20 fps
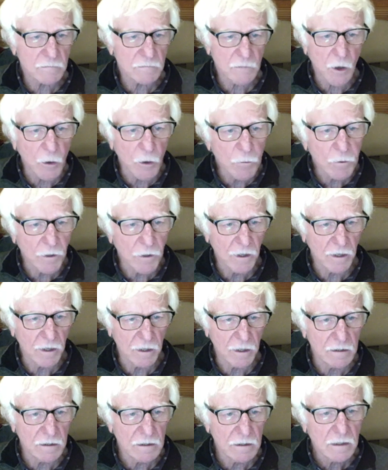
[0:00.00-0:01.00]

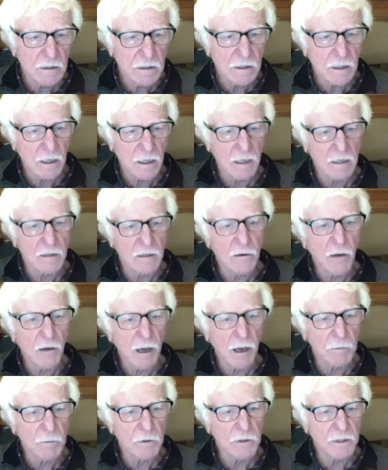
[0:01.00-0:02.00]
openly
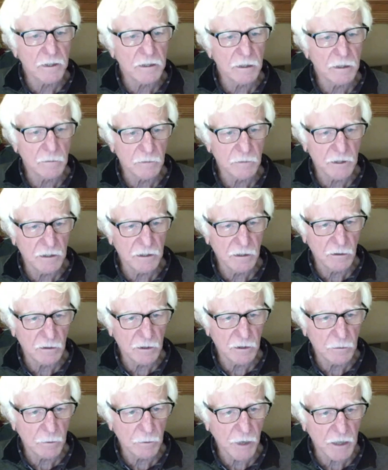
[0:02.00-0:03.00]
collaborating with the
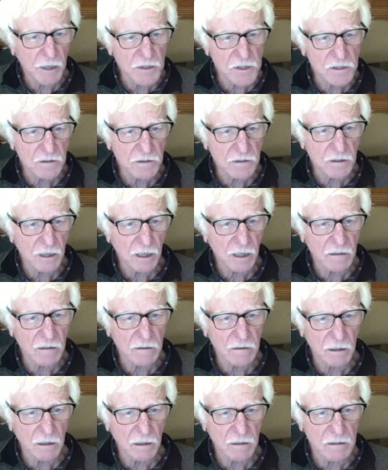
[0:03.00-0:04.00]
occupation
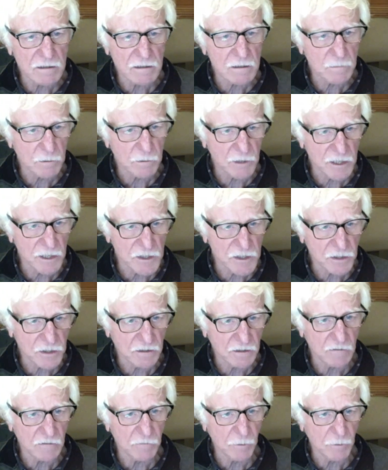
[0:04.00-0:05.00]
and the
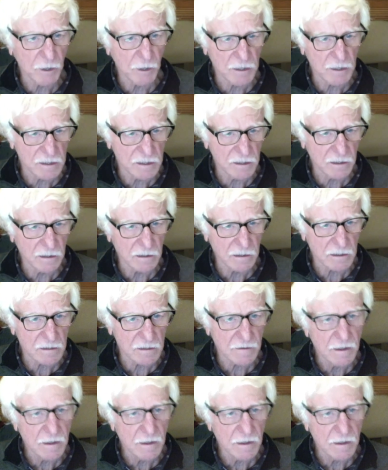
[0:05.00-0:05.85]
suppression of Palestinians.